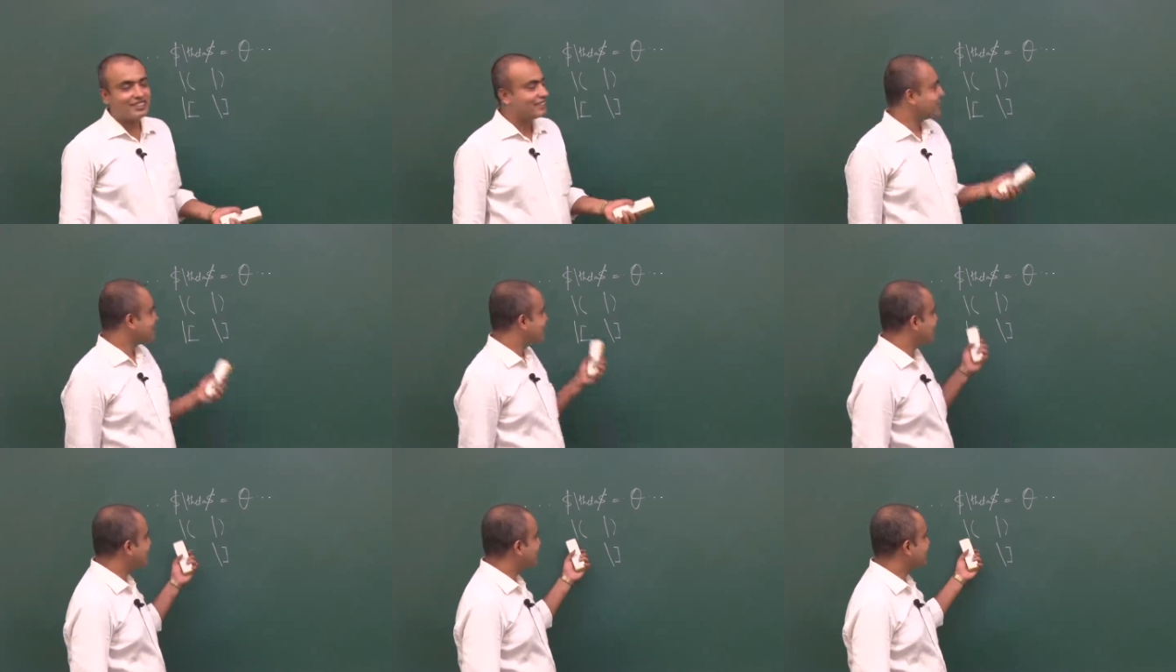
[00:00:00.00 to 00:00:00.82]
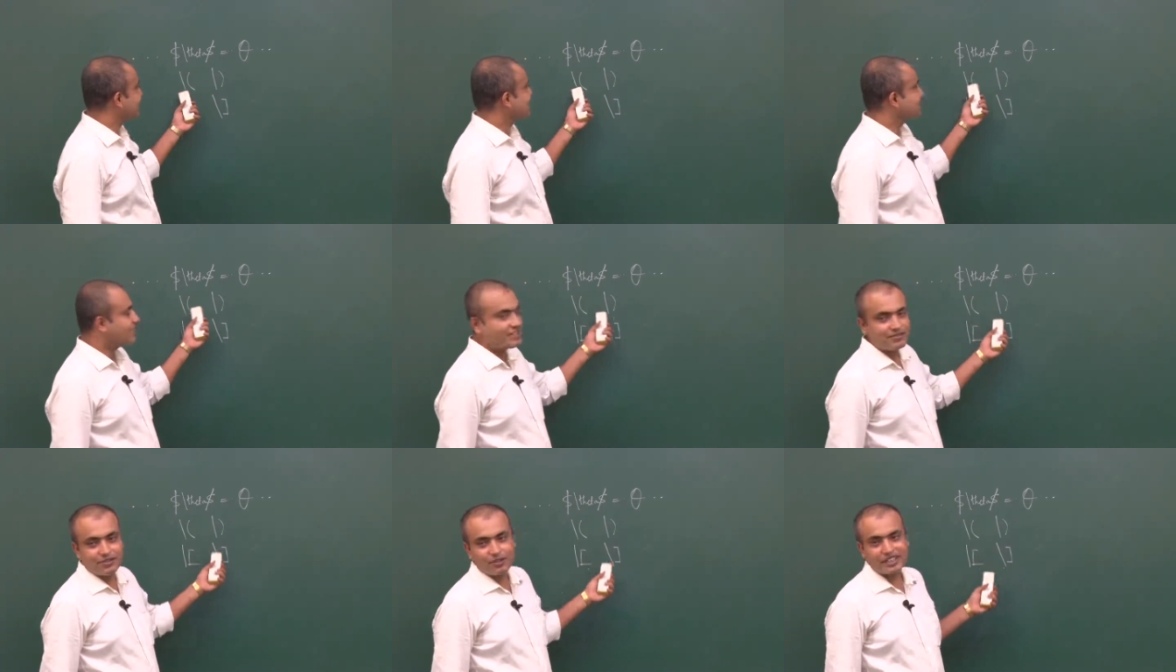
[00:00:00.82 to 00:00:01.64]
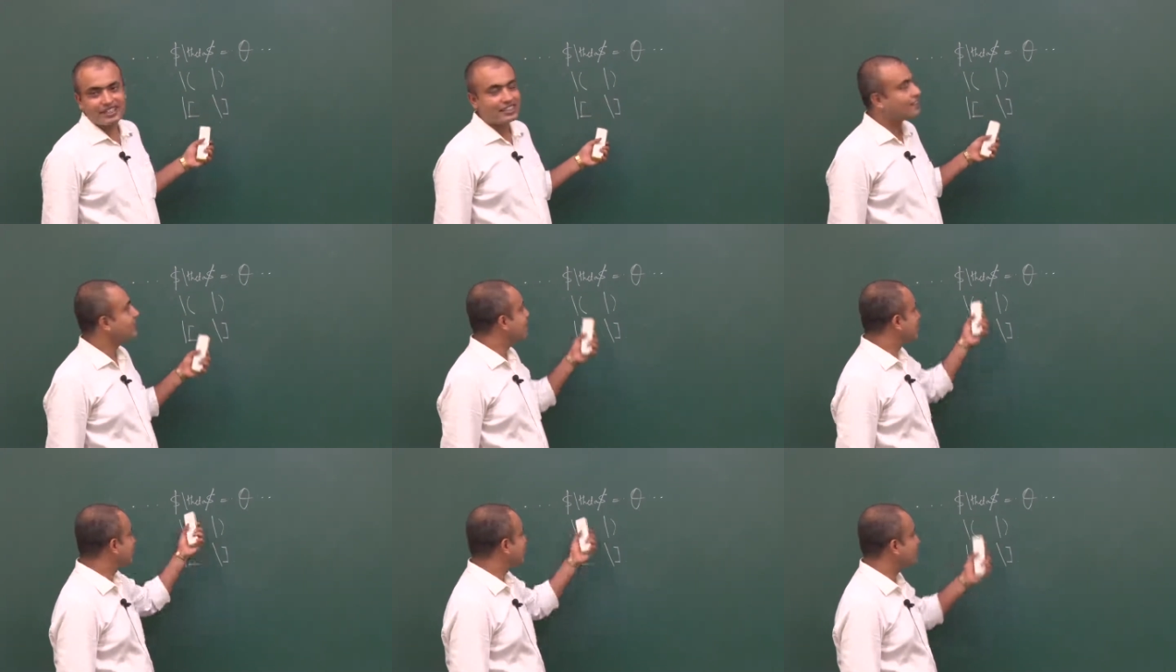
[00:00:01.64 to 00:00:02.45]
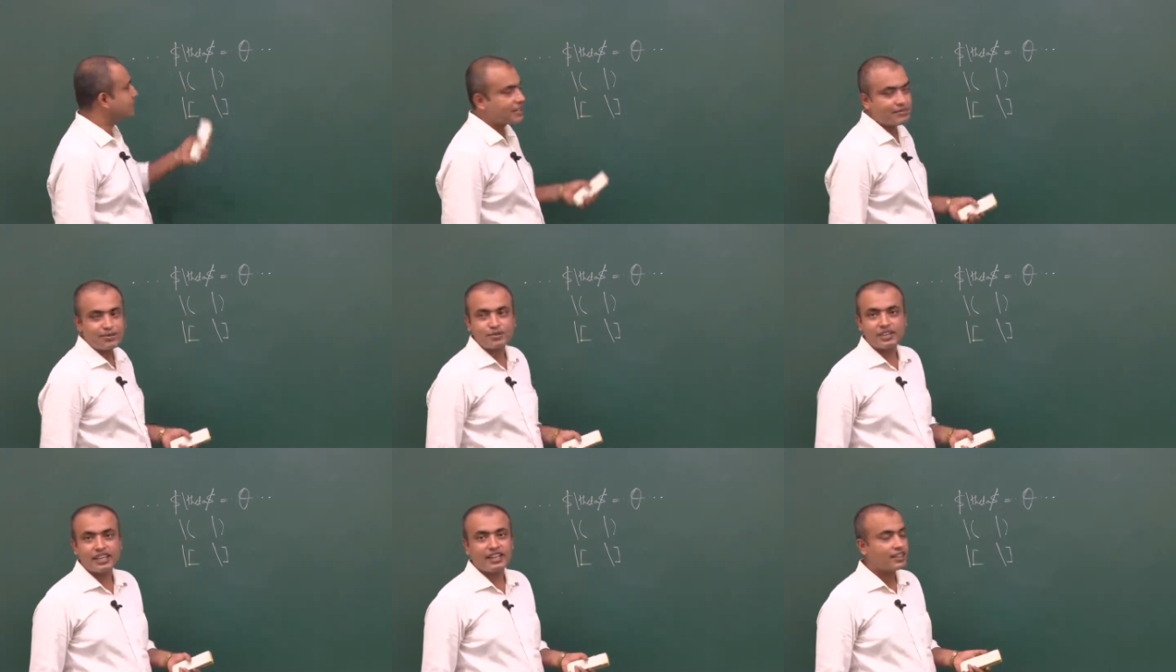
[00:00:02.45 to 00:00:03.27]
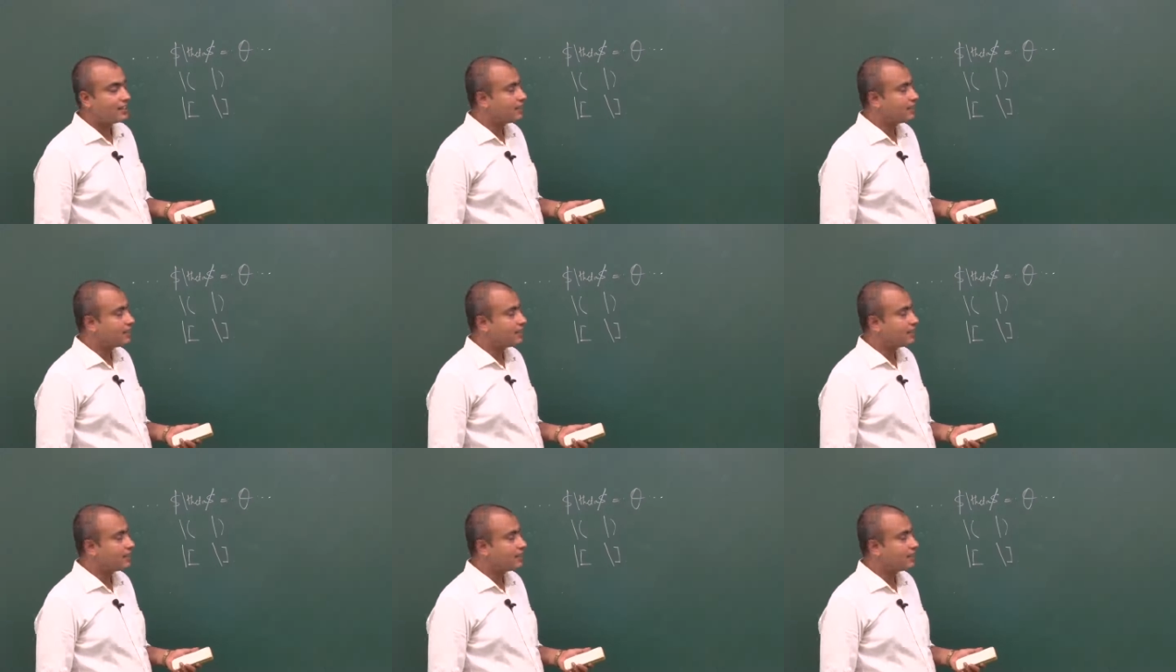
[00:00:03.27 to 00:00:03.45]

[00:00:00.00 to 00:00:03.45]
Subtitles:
I mean, you have to type 4 here, you have to type 2 there.